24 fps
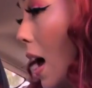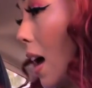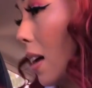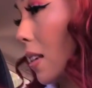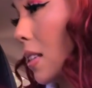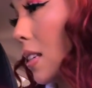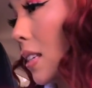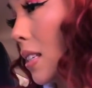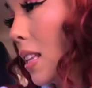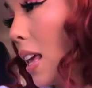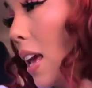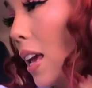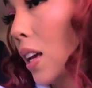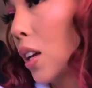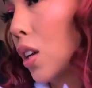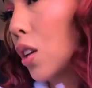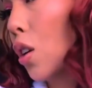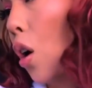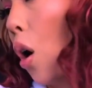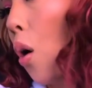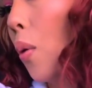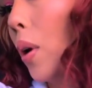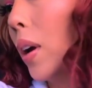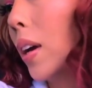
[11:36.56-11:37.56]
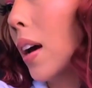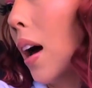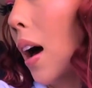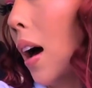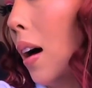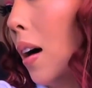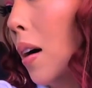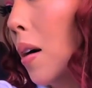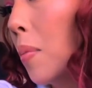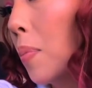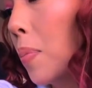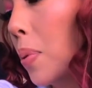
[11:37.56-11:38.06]
Gas is like going
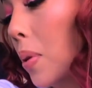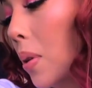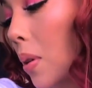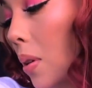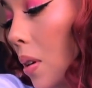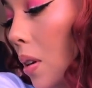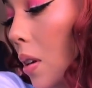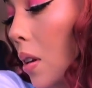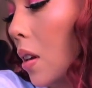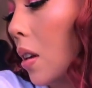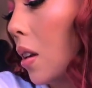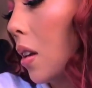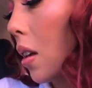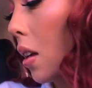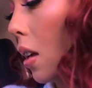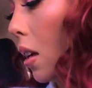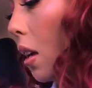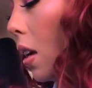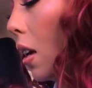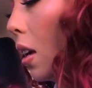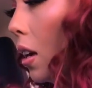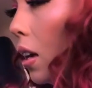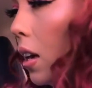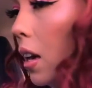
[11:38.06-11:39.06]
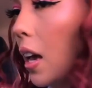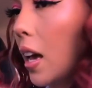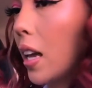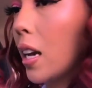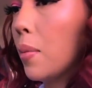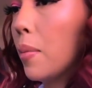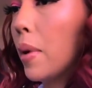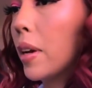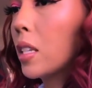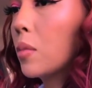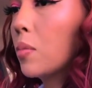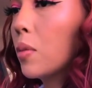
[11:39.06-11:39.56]
up
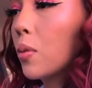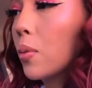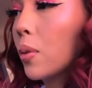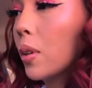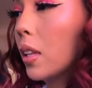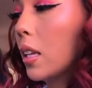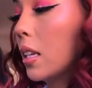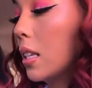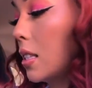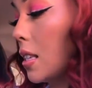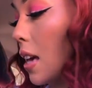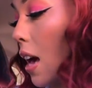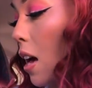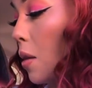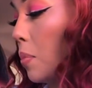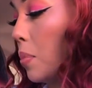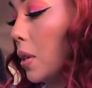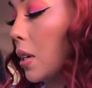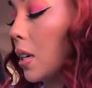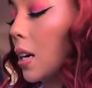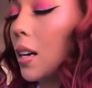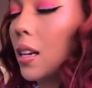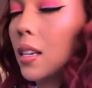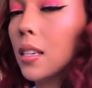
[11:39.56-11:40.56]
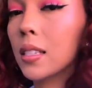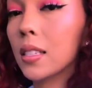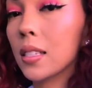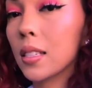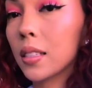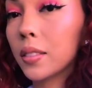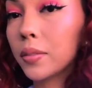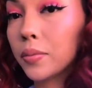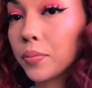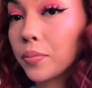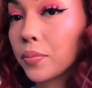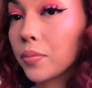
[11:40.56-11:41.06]
and it makes me really sad
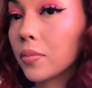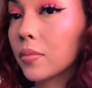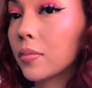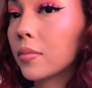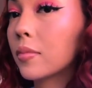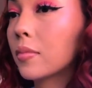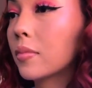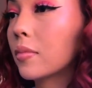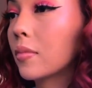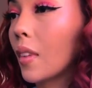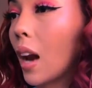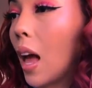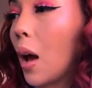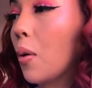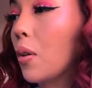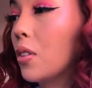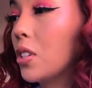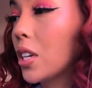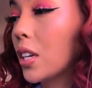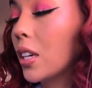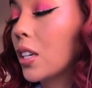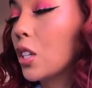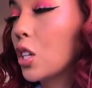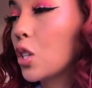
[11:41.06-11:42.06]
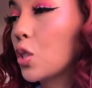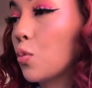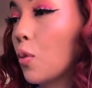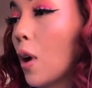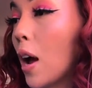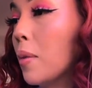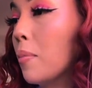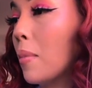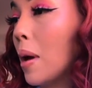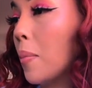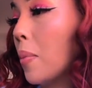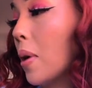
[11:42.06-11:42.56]
because I wish I could just
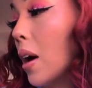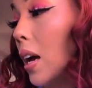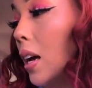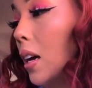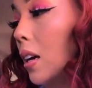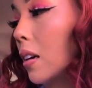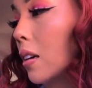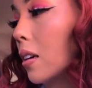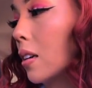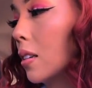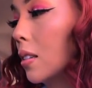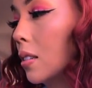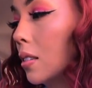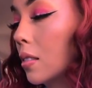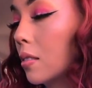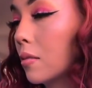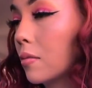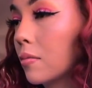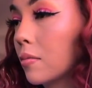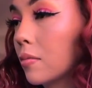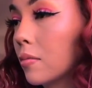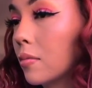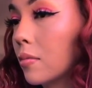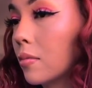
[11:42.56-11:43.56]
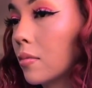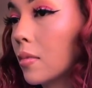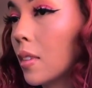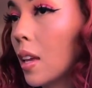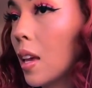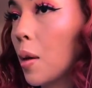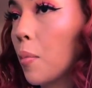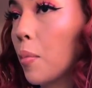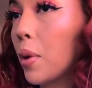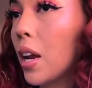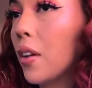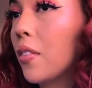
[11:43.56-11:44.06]
ride my bike,
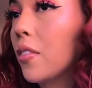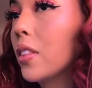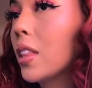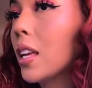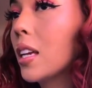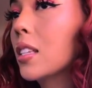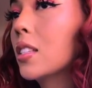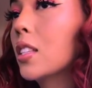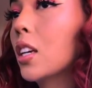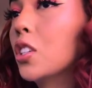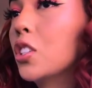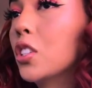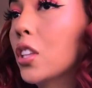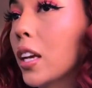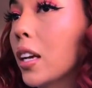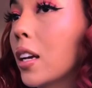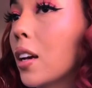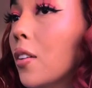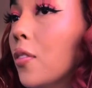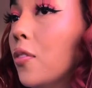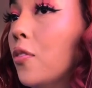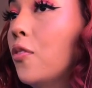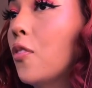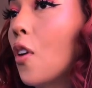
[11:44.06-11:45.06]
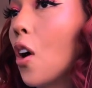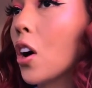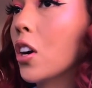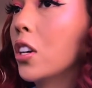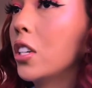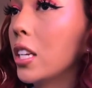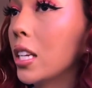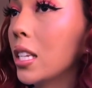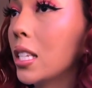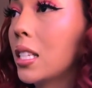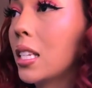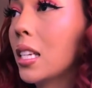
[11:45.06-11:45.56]
but everything's such like a far
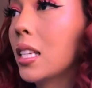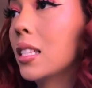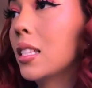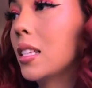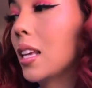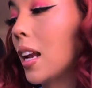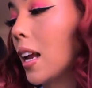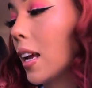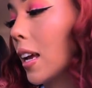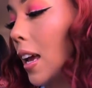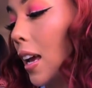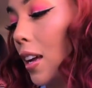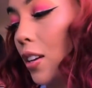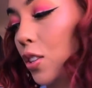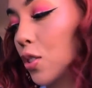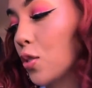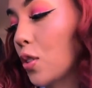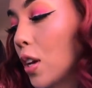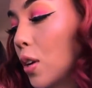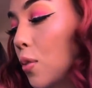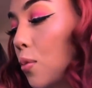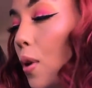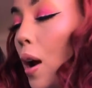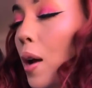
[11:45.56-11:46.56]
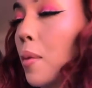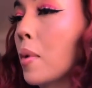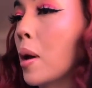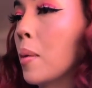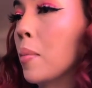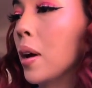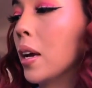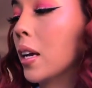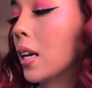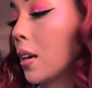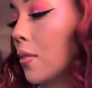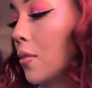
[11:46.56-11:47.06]
distance that I can't just like ride
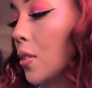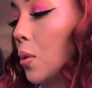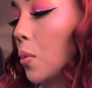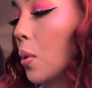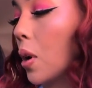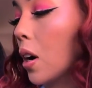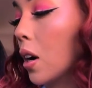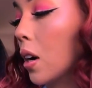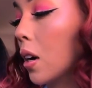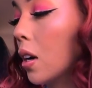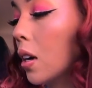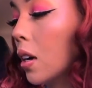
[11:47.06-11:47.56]
my bike everywhere.